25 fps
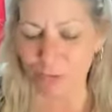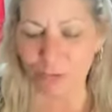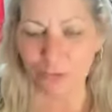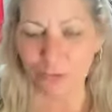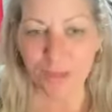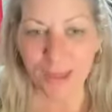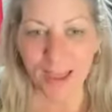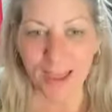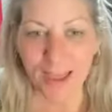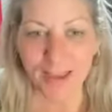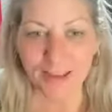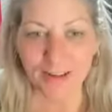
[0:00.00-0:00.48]

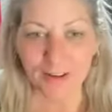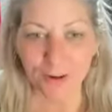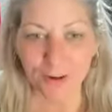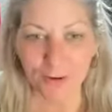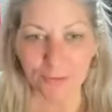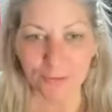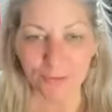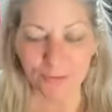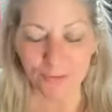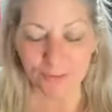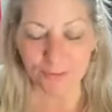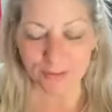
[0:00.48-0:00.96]
that
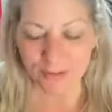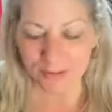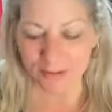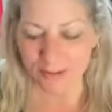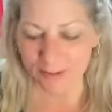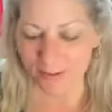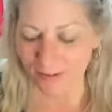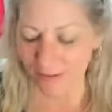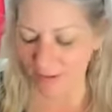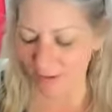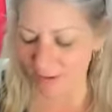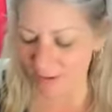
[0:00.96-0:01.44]
of
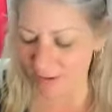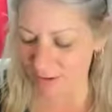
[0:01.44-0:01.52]
the,